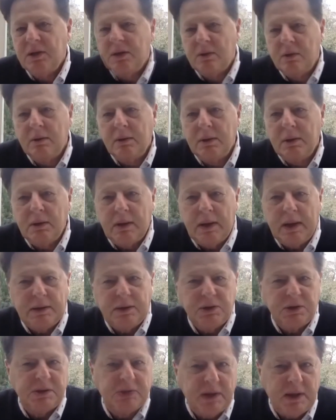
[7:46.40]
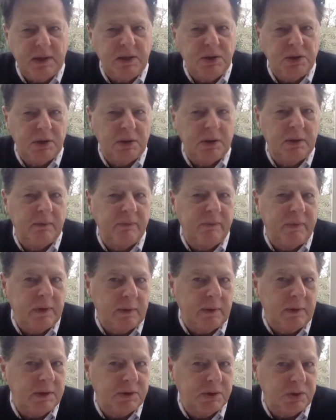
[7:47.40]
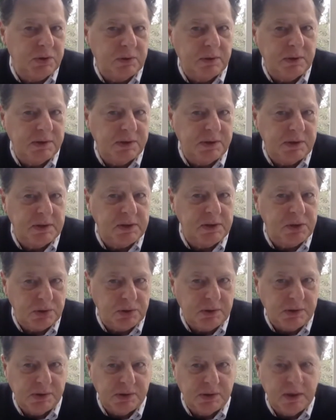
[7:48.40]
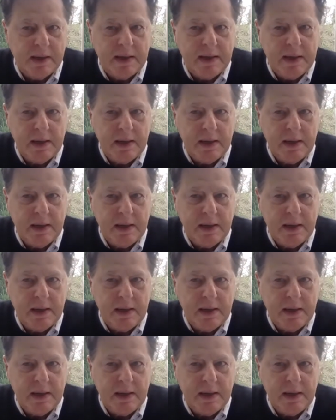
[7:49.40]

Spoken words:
current legislation in various jurisdictions